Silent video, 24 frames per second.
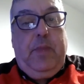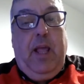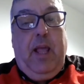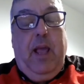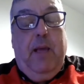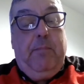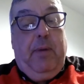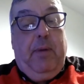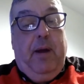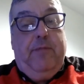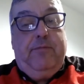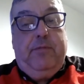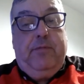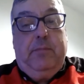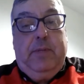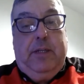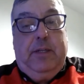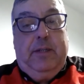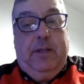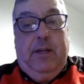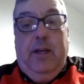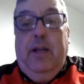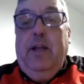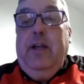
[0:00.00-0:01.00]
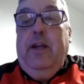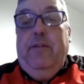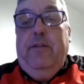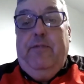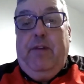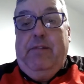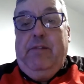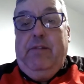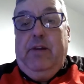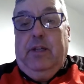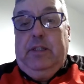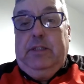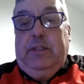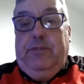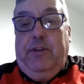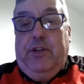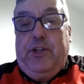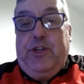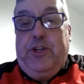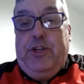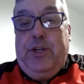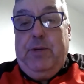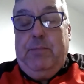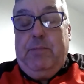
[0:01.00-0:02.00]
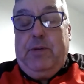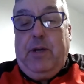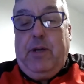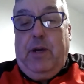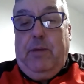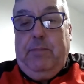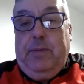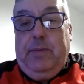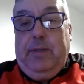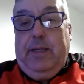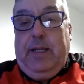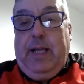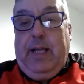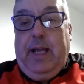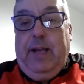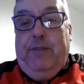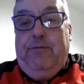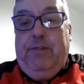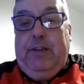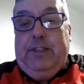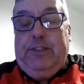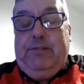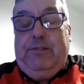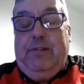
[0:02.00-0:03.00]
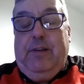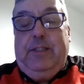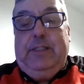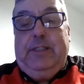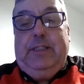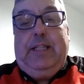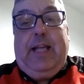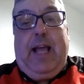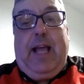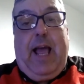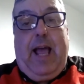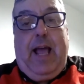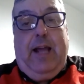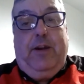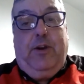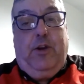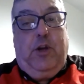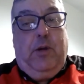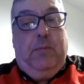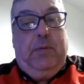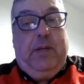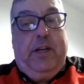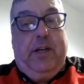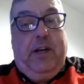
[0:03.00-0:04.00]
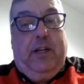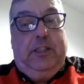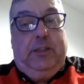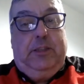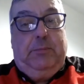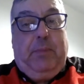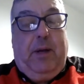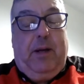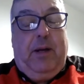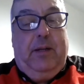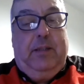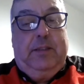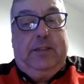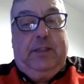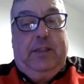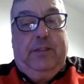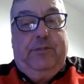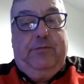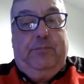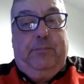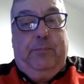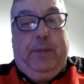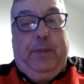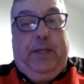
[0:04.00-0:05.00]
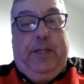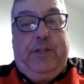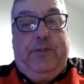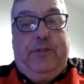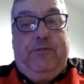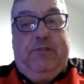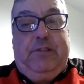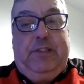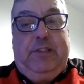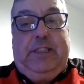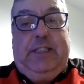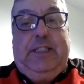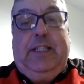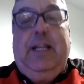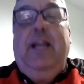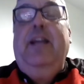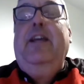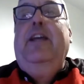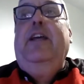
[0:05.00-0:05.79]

apart from the very nice fish and chip shop and restaurant and a couple of nice bars on the beachfront,